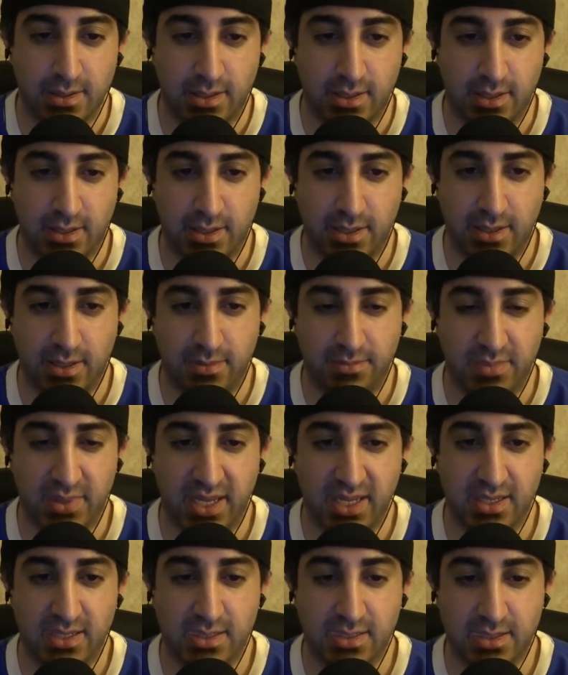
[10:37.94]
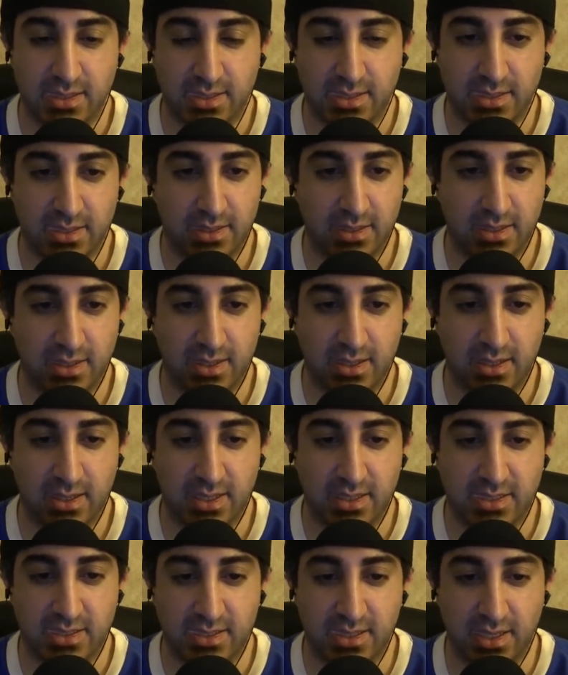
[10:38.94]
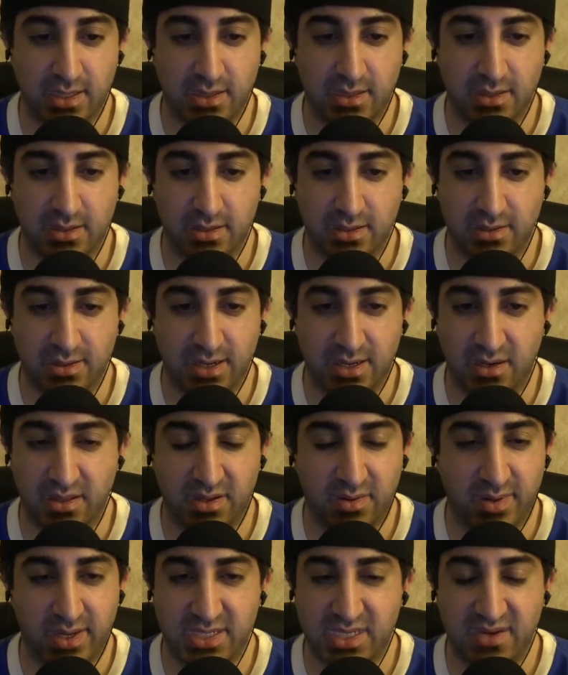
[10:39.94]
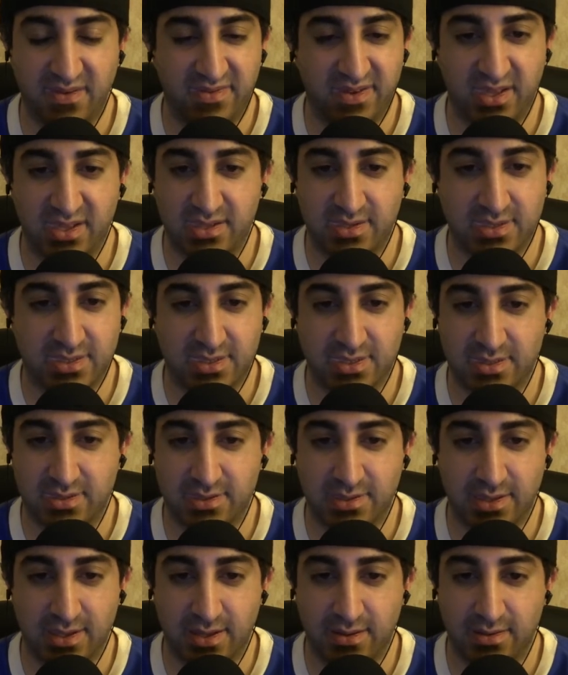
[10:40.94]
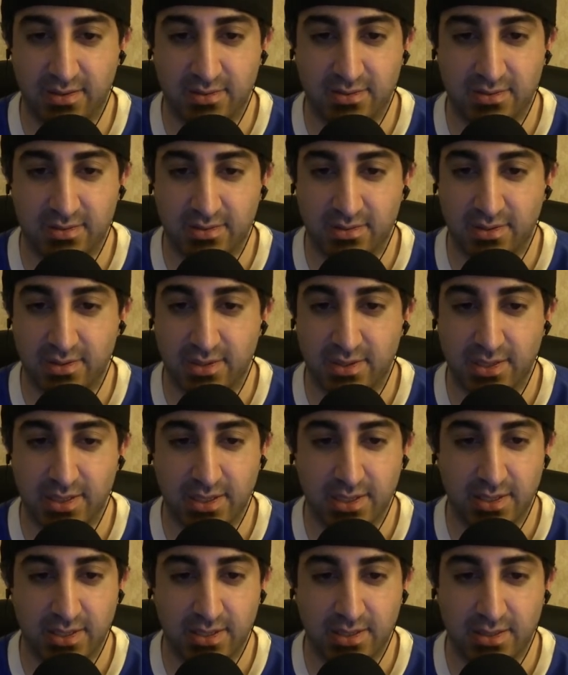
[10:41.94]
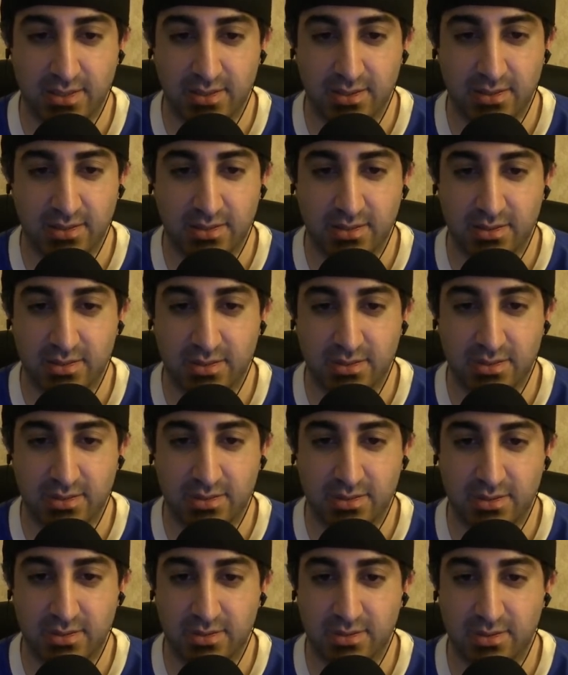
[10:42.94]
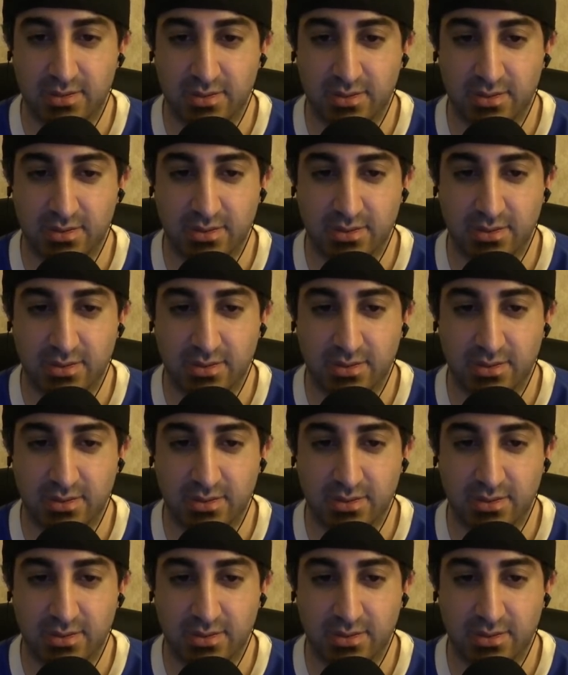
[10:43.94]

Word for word: Um, that's, uh, that's it. The, know, the rest of it is. Uh, Democrats.